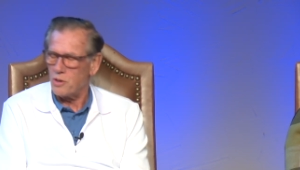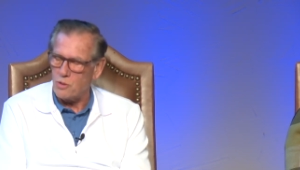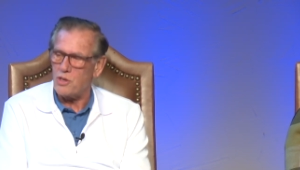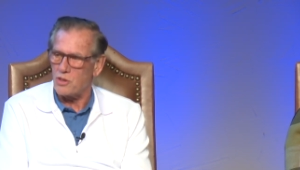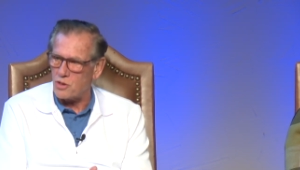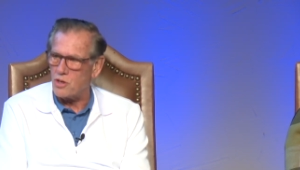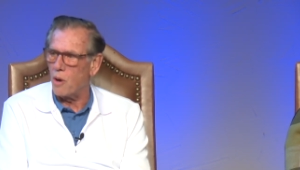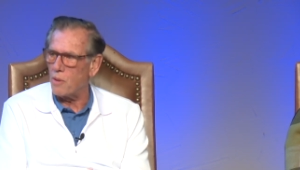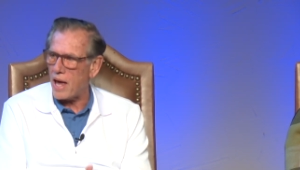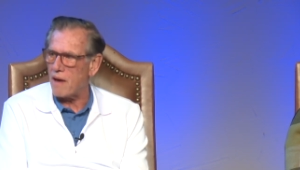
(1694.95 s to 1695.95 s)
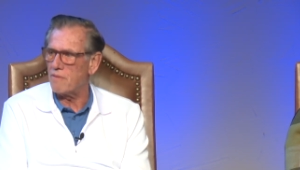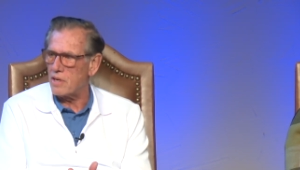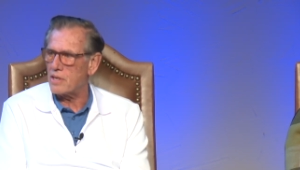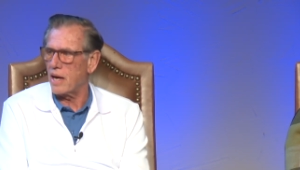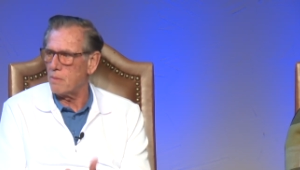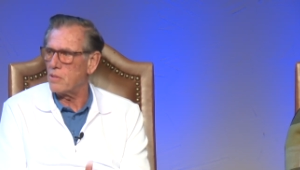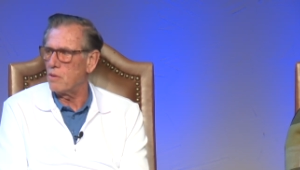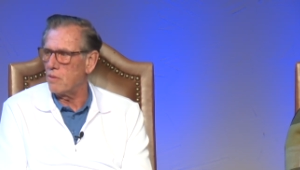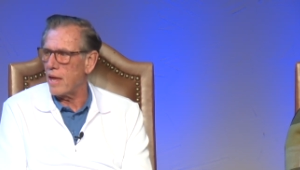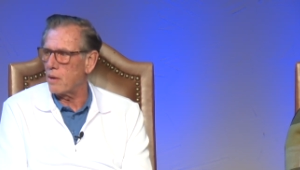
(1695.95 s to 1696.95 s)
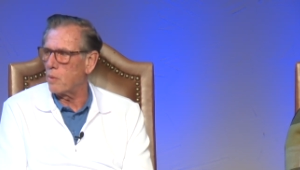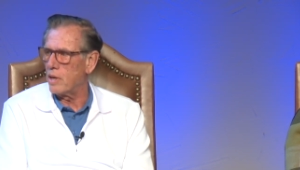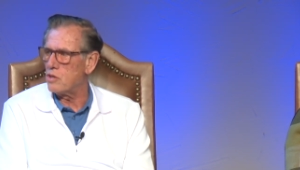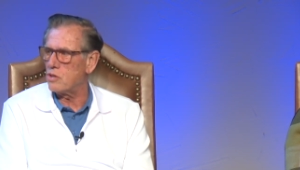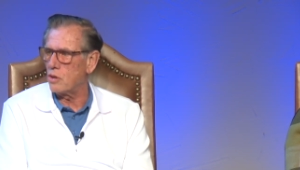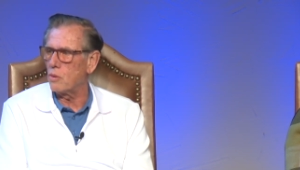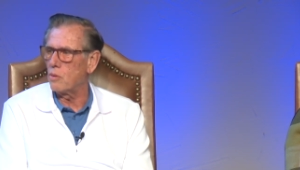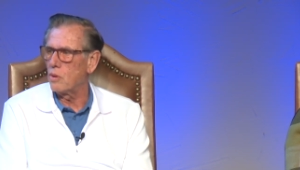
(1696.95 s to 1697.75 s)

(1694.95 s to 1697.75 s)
You just don't have the time to do that when it's you.